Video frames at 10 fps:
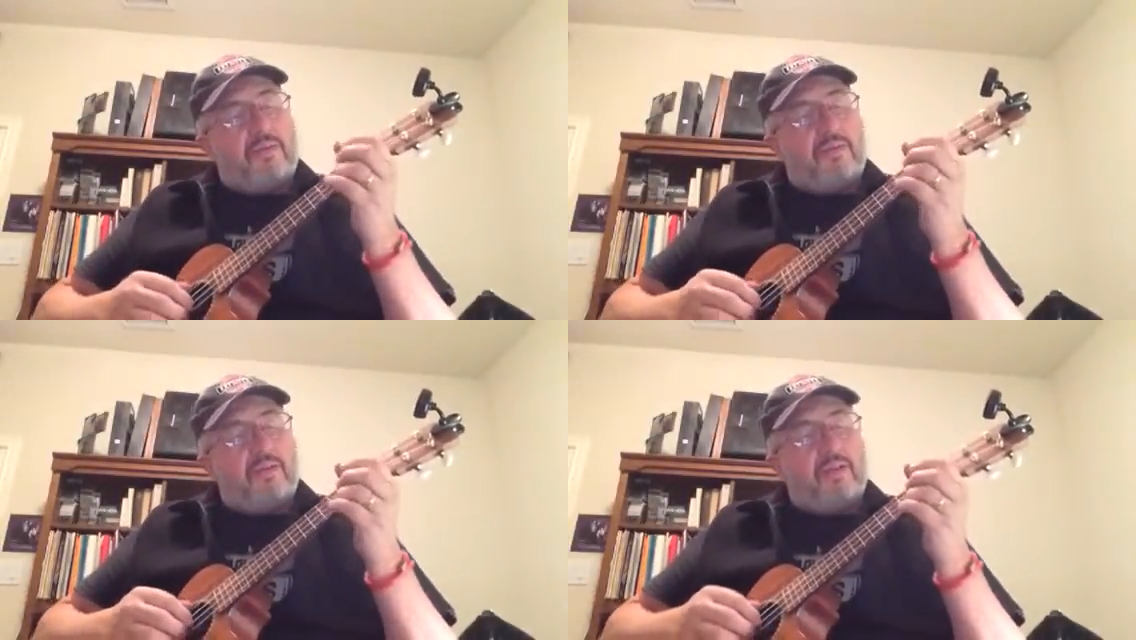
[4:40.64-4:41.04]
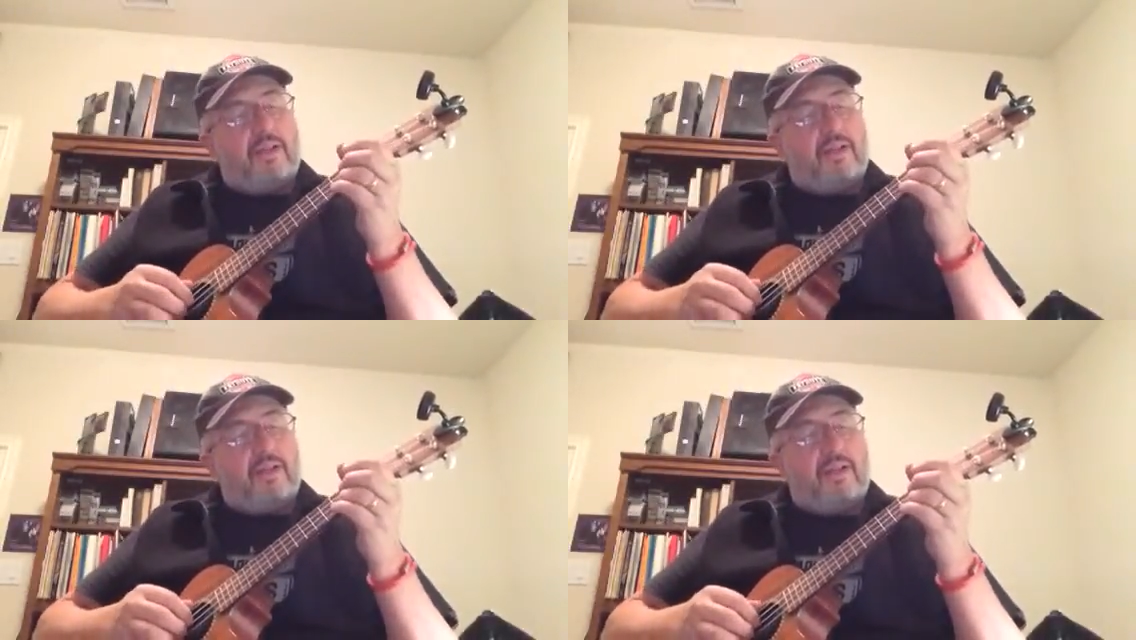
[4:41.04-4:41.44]
do
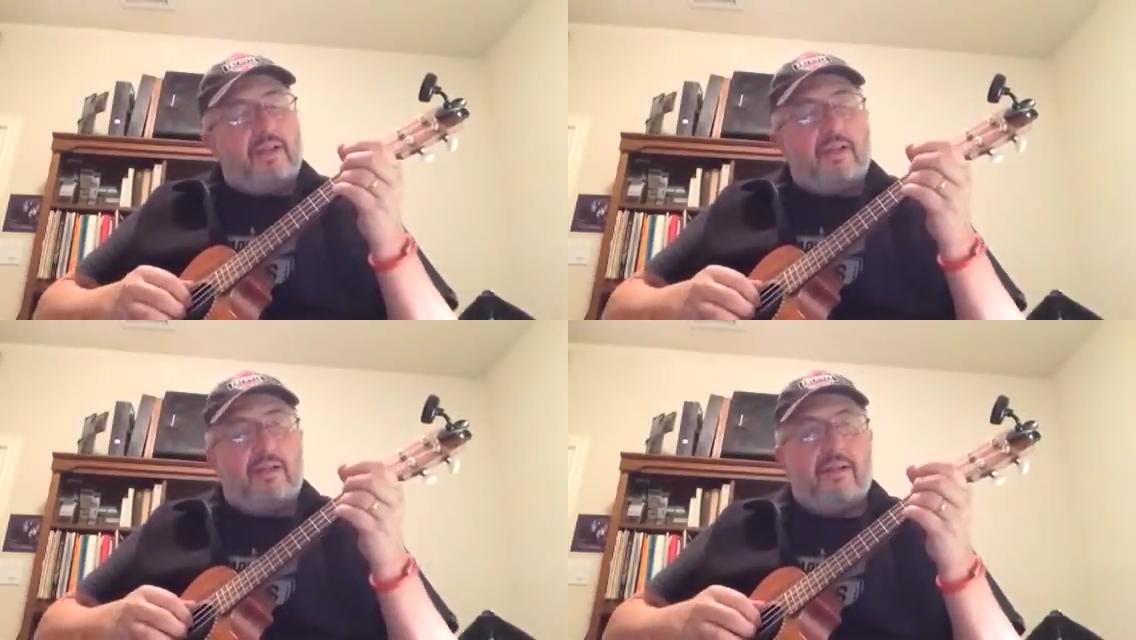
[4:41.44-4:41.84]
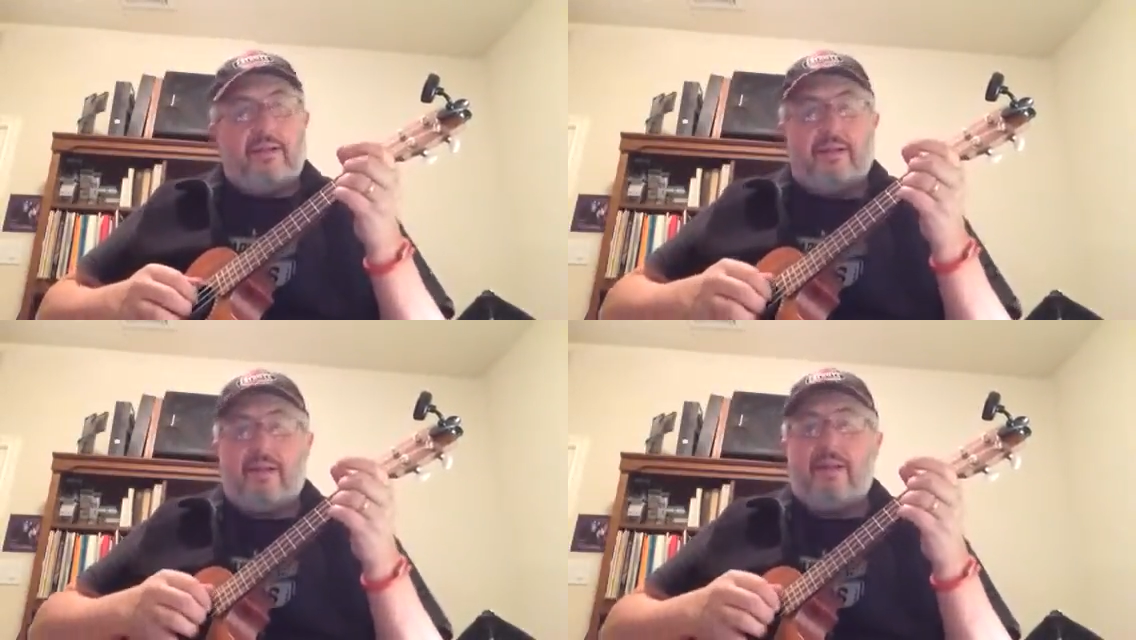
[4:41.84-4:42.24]
it
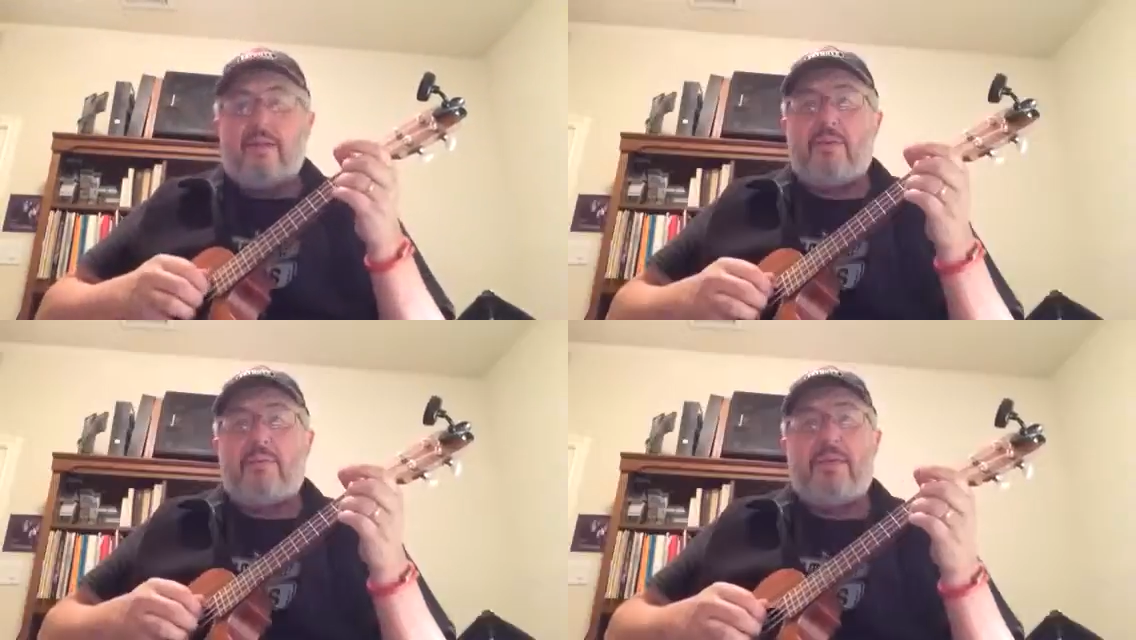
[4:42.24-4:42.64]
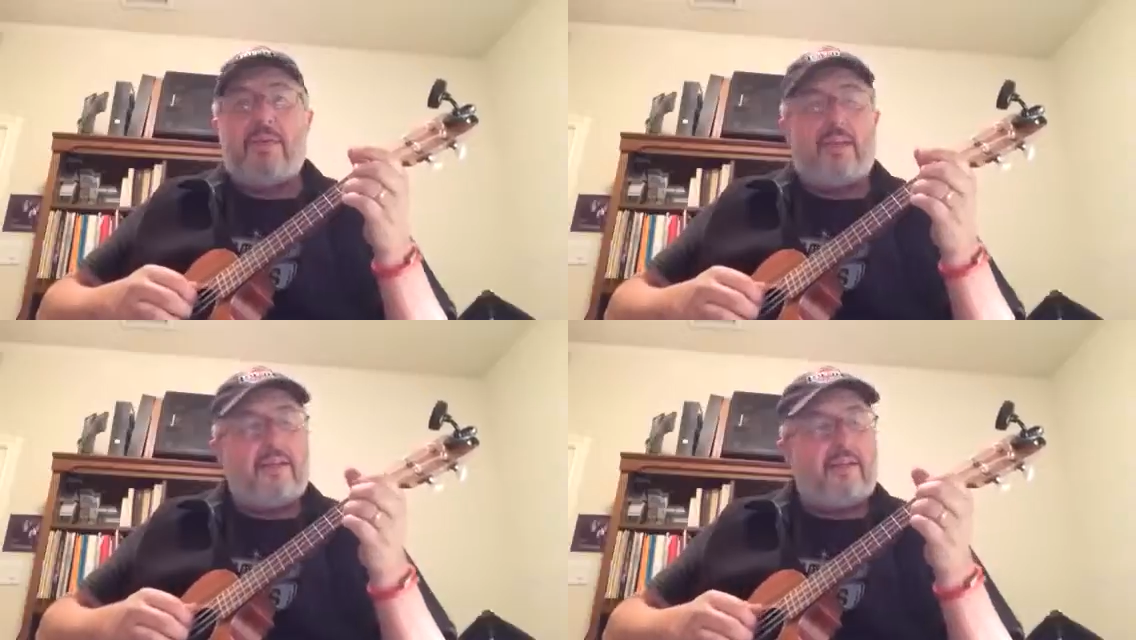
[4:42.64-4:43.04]
with
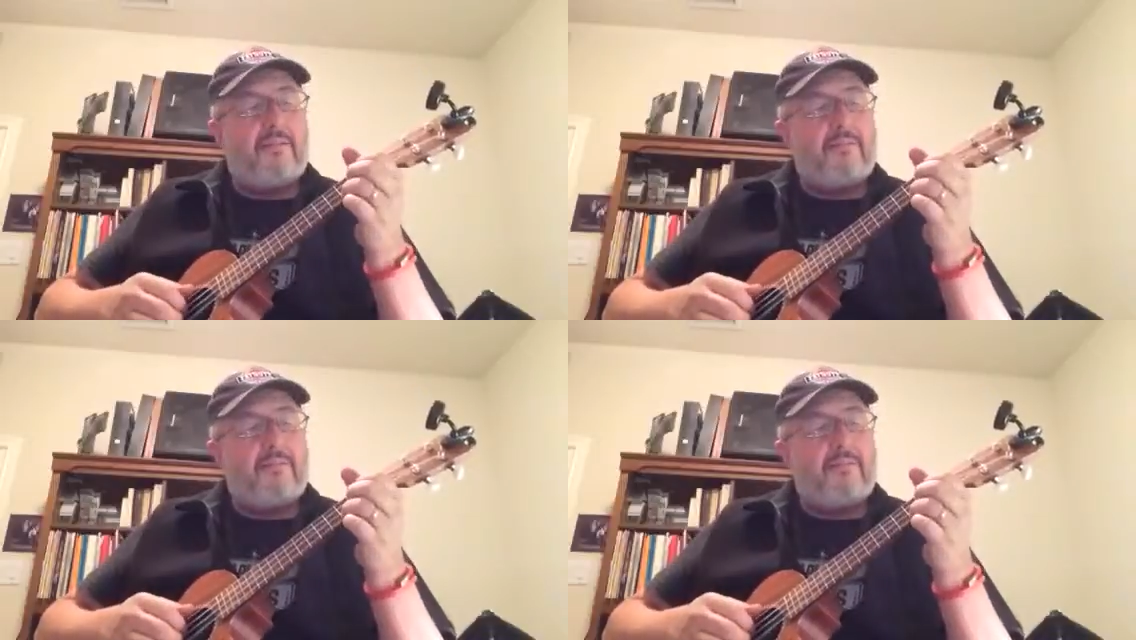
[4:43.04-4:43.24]
picking.